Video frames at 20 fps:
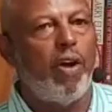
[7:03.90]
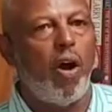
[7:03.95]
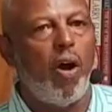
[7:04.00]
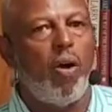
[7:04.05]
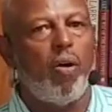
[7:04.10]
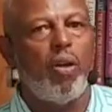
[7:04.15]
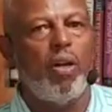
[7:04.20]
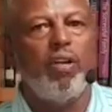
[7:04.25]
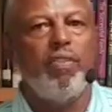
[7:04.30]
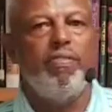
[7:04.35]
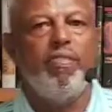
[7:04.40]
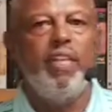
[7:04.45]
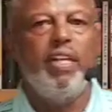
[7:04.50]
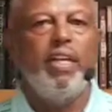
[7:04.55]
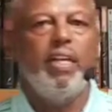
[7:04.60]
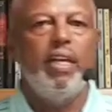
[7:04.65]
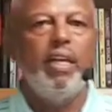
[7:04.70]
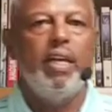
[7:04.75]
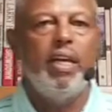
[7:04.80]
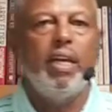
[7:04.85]
all of
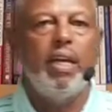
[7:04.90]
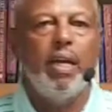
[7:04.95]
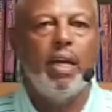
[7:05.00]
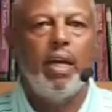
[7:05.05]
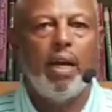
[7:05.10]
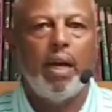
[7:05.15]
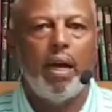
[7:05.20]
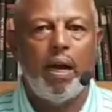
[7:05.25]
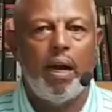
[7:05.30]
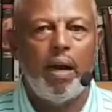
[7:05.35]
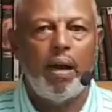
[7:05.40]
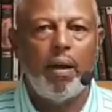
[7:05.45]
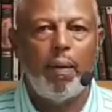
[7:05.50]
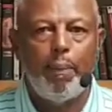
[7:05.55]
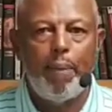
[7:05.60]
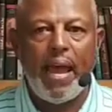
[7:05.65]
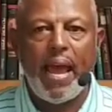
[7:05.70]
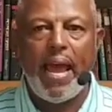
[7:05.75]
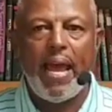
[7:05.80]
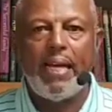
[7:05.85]
the uh,
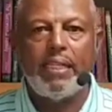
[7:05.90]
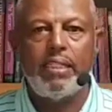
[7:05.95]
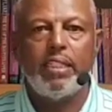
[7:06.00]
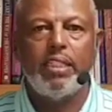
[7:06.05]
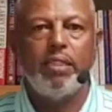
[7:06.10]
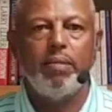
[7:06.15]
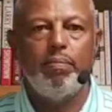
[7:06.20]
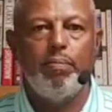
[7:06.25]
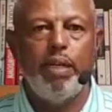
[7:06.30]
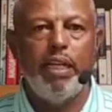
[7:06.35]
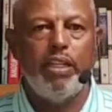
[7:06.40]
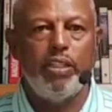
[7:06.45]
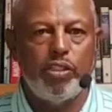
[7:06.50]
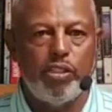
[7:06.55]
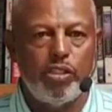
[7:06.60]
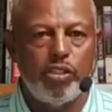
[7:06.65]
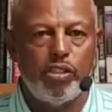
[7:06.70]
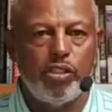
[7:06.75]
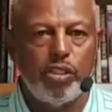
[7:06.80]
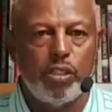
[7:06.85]
past
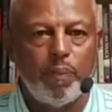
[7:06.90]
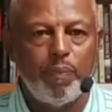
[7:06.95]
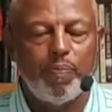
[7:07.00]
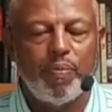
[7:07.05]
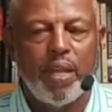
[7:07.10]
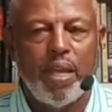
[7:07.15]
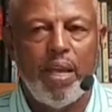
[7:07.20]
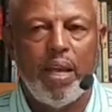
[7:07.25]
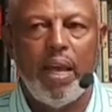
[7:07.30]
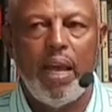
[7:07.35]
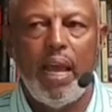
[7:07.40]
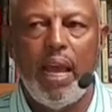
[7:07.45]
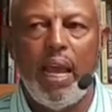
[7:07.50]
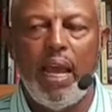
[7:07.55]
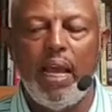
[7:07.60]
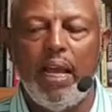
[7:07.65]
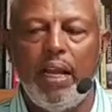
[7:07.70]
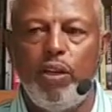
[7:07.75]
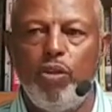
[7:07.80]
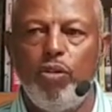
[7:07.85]
ministers,
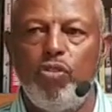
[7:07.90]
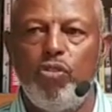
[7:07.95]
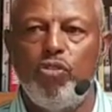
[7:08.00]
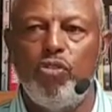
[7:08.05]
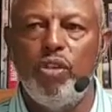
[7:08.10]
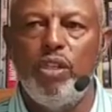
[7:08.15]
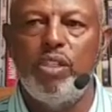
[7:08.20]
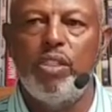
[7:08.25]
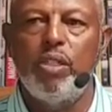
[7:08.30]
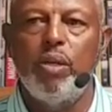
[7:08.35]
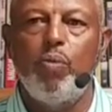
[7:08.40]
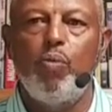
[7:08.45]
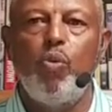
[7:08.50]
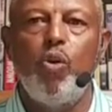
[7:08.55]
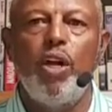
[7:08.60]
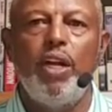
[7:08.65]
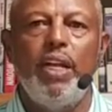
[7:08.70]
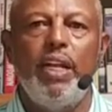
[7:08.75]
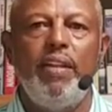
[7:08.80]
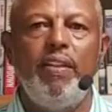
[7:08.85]
and you see
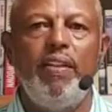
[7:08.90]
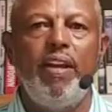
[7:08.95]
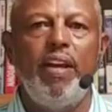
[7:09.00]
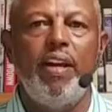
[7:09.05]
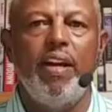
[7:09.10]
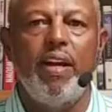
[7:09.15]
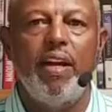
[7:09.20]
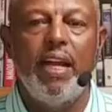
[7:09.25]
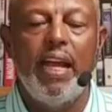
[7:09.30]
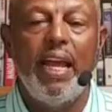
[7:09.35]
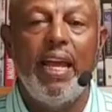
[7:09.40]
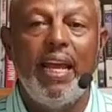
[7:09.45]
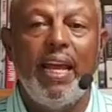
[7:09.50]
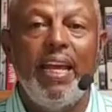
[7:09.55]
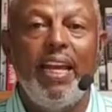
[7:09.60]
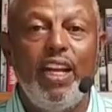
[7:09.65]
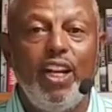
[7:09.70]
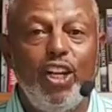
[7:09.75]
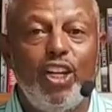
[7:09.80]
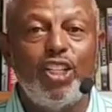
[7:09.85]
someone in there,
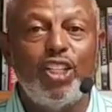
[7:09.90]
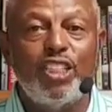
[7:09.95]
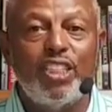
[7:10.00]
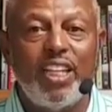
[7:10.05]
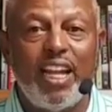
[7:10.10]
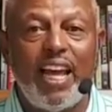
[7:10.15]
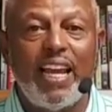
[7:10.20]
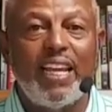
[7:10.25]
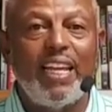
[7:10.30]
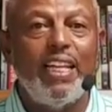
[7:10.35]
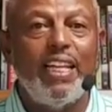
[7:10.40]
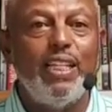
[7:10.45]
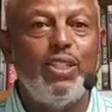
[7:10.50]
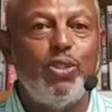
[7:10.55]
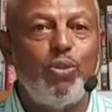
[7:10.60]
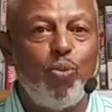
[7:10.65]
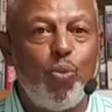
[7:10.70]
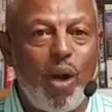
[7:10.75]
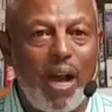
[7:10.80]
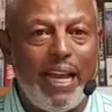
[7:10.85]
he looks like
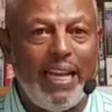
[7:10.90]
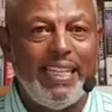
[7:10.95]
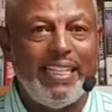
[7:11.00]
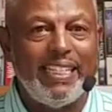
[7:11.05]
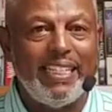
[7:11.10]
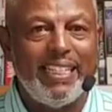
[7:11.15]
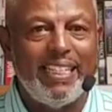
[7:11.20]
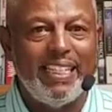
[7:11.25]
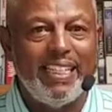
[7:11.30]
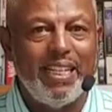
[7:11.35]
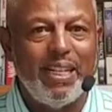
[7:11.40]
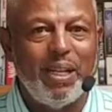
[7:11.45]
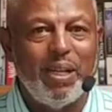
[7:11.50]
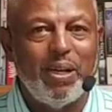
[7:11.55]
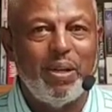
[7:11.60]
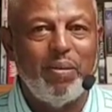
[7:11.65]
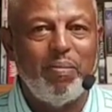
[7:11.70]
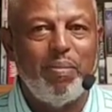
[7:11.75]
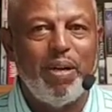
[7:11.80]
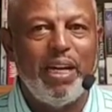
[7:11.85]
he's white,
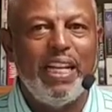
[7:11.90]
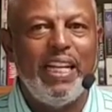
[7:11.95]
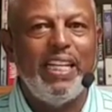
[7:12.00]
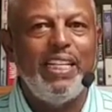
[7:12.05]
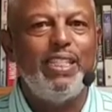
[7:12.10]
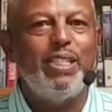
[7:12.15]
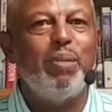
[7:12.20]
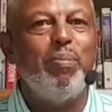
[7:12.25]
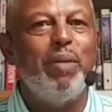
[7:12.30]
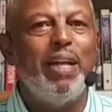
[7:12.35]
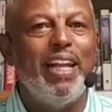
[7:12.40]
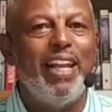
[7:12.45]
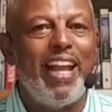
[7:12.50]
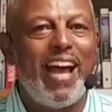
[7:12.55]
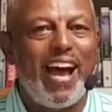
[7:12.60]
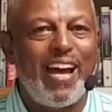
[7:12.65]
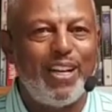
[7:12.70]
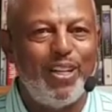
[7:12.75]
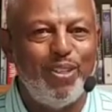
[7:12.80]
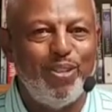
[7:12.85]
but he's a
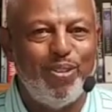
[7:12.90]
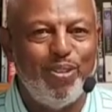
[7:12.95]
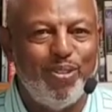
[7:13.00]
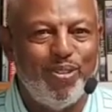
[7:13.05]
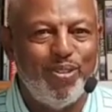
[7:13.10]
mulatto.